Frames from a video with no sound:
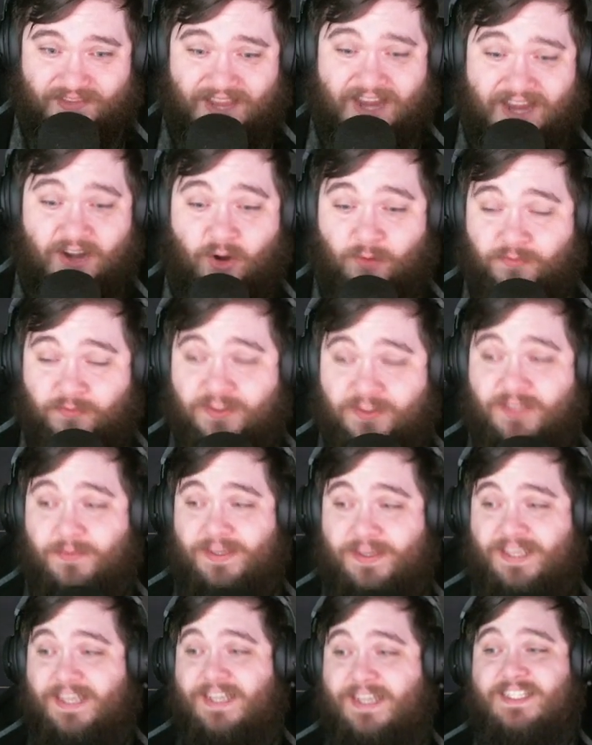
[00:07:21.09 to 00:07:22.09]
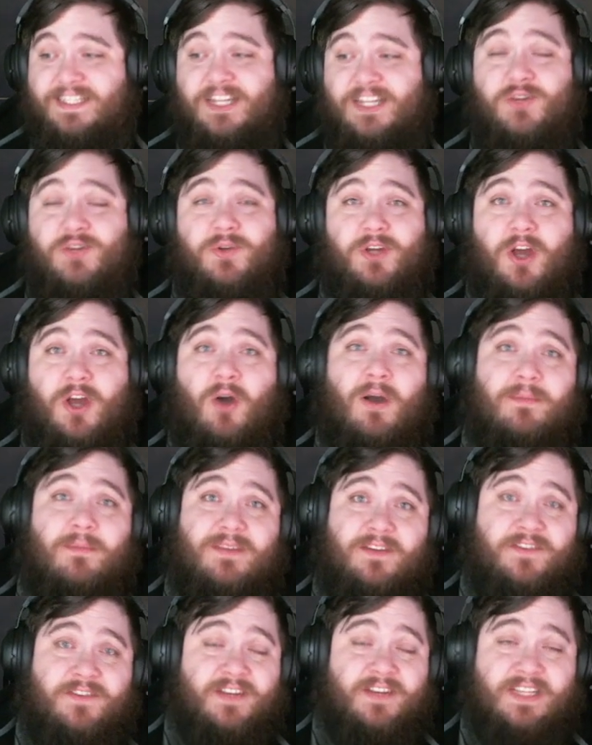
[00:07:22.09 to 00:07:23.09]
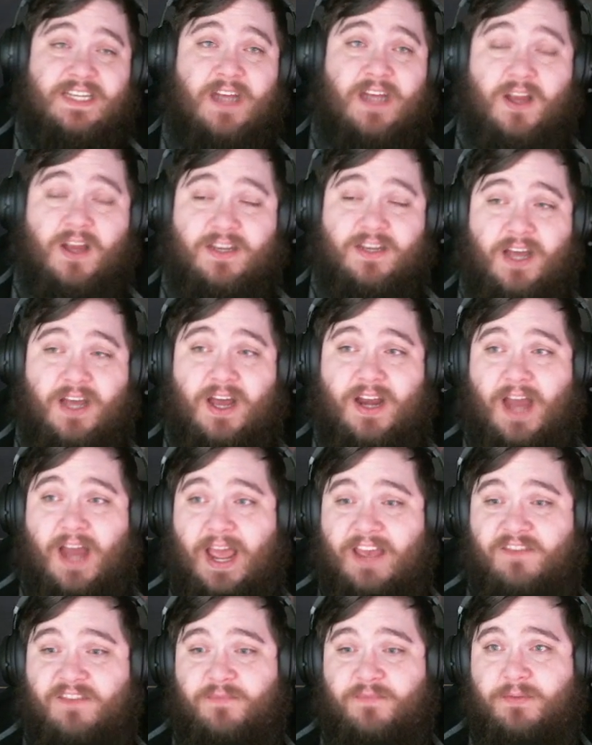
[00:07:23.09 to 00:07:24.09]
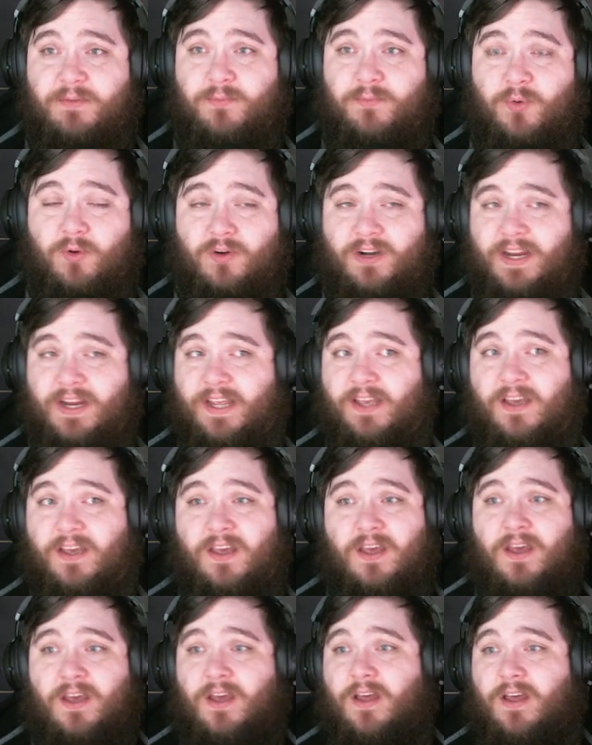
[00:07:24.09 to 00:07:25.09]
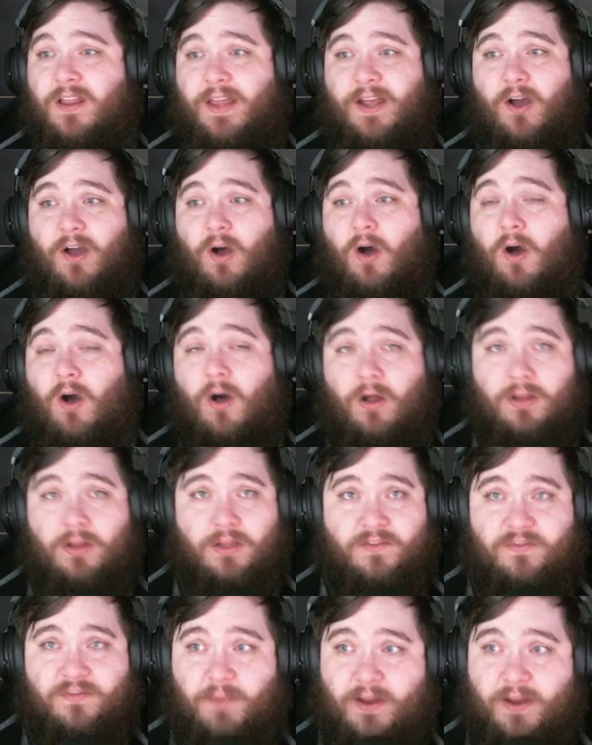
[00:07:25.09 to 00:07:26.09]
And hopefully we can continue to go. I'm definitely not done. I have been pouring like all of my